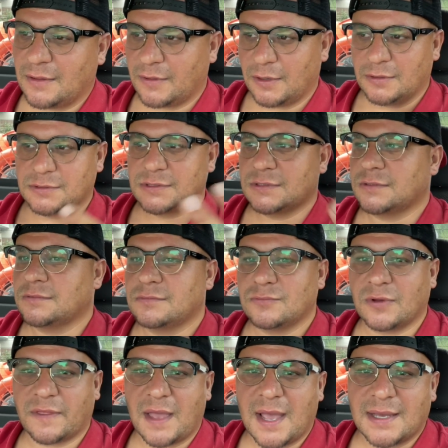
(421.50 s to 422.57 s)
of those
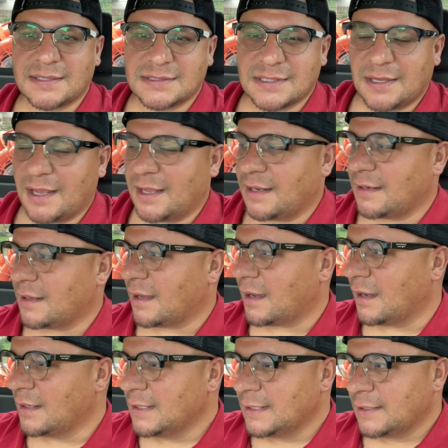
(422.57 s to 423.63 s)
with ats, and
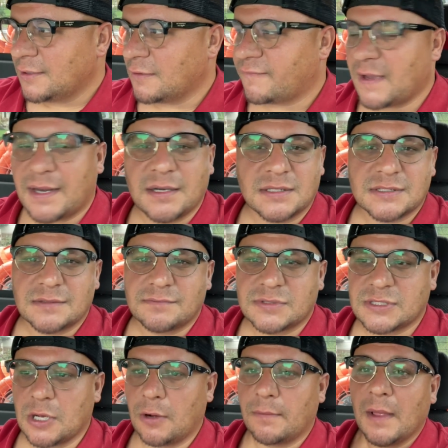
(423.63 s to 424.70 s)
uh, you'll find us.
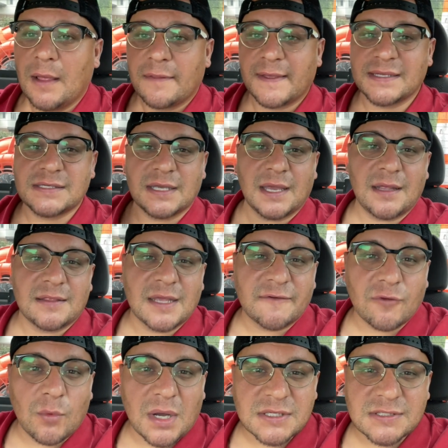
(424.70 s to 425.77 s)
So, thanks again. Thanks
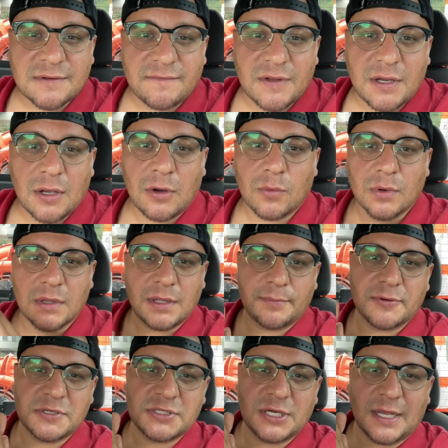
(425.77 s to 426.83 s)
for watching the video. Really
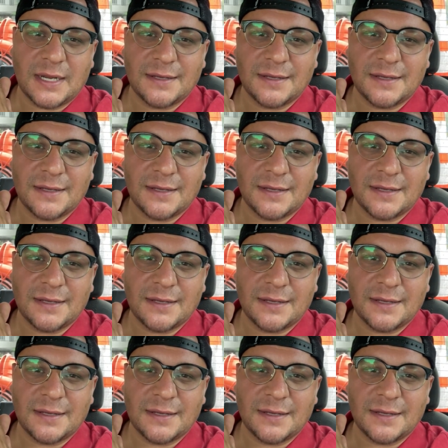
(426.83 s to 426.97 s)
appreciate